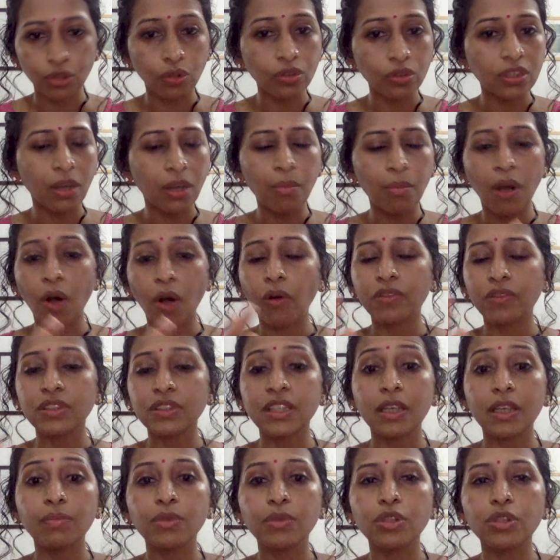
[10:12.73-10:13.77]
Somehow I was
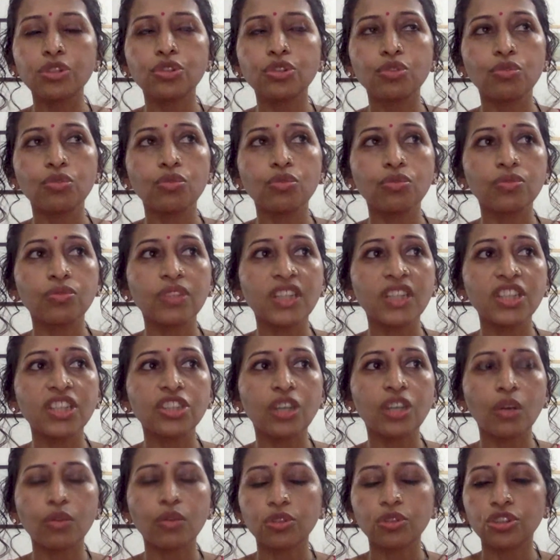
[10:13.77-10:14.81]
able to reach
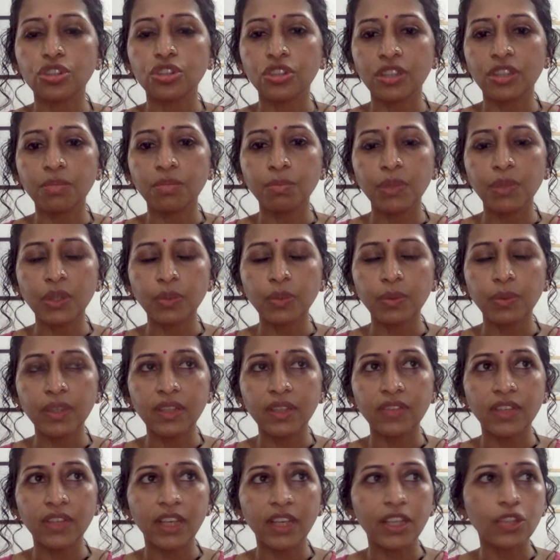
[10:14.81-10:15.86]
out to children
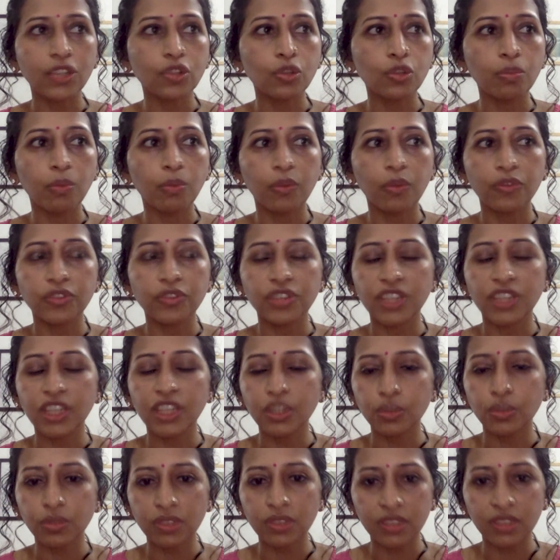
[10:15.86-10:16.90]
between the age group of 3
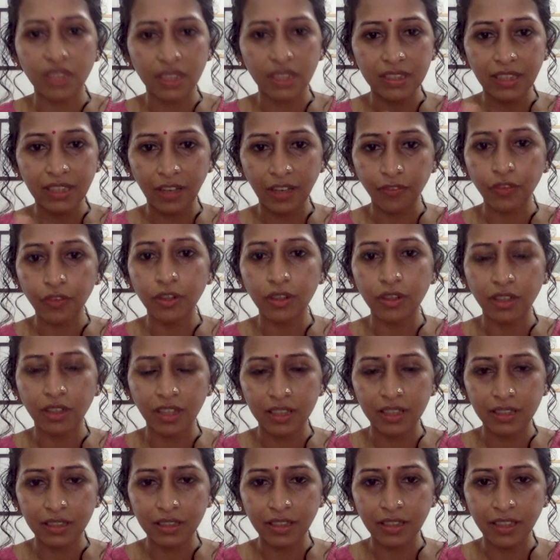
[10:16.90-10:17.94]
to 6
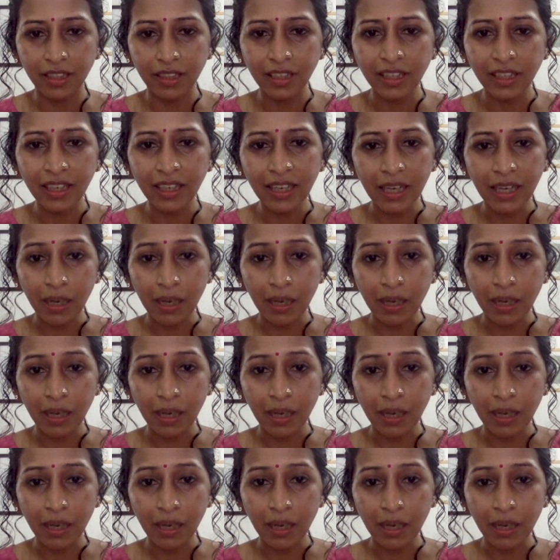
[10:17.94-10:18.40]
effortlessly.